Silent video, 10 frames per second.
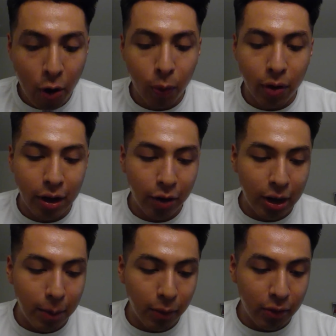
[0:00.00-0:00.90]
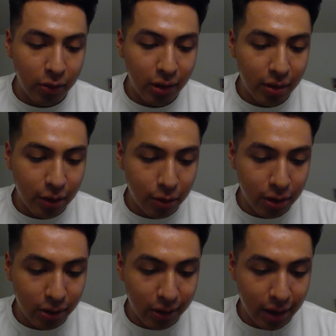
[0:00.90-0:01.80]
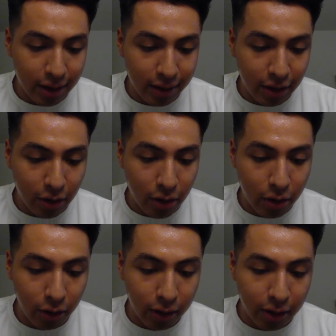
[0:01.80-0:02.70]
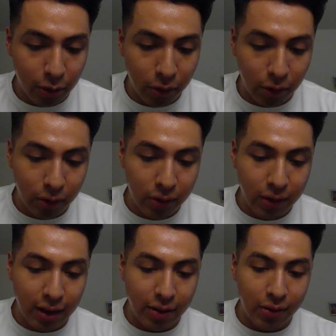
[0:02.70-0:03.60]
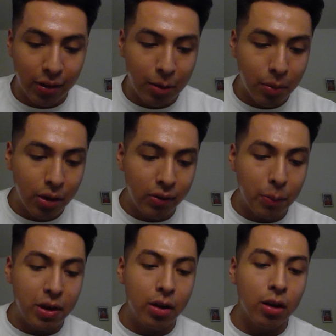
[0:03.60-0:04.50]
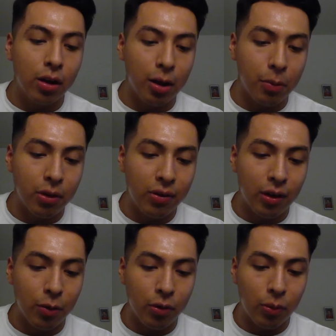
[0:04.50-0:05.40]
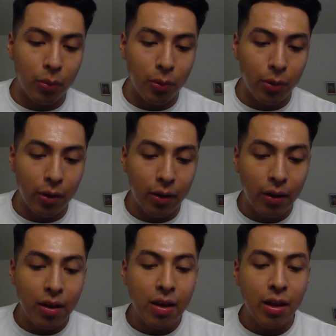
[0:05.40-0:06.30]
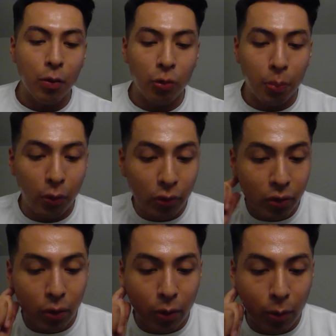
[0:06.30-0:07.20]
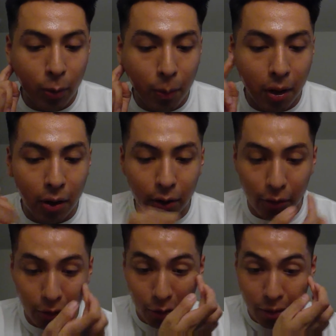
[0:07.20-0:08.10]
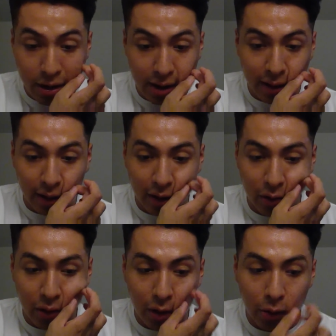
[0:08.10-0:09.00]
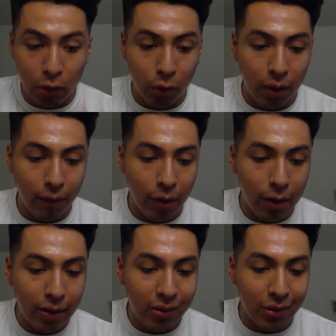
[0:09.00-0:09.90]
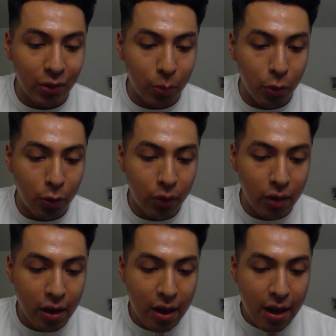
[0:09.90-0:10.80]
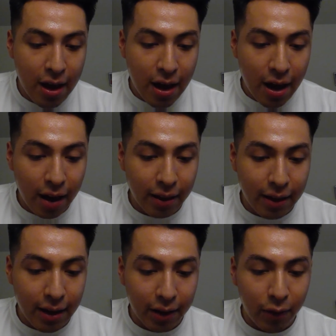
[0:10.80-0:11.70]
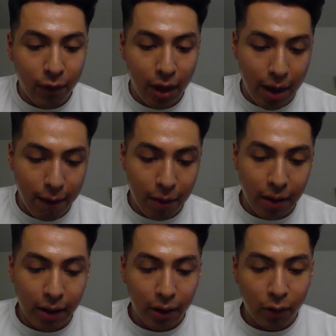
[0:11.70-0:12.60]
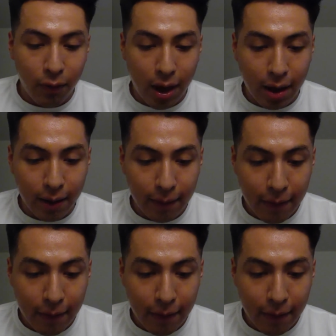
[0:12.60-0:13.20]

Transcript: We are now able to set theory aside and take a hard look at the results, at the celebrities and media conglomerates that were supposed to model a green ethic lifestyles, who have long since moved on the next fad.